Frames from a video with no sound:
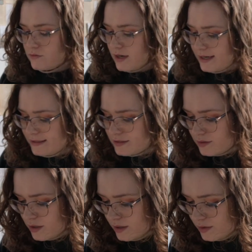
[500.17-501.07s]
Right,
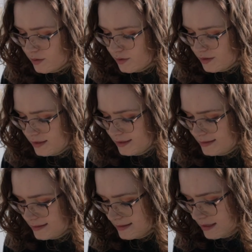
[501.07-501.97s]
so I got
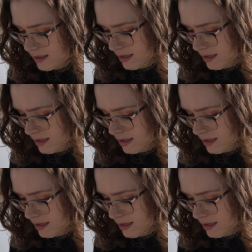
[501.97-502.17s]
these